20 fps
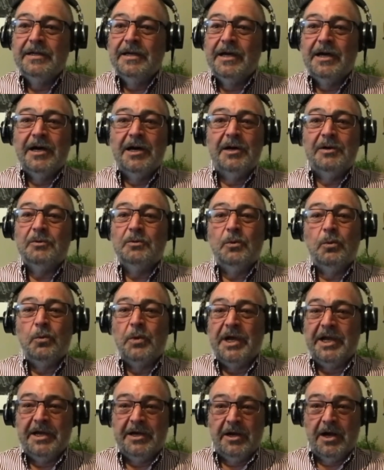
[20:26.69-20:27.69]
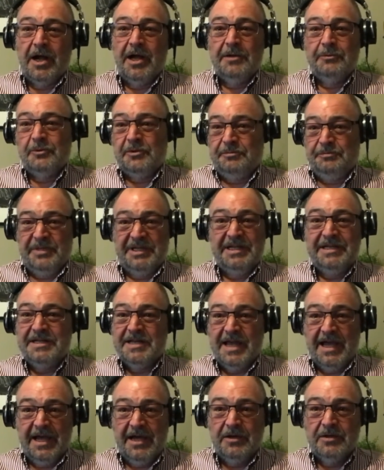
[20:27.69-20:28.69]
uh, where I would be
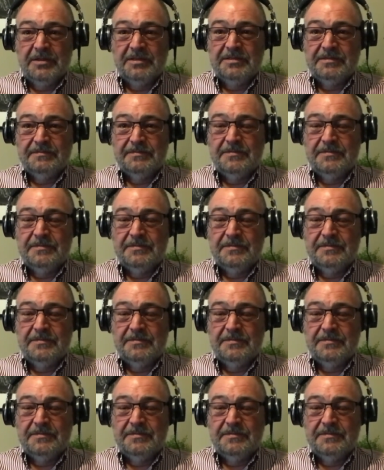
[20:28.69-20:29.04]
now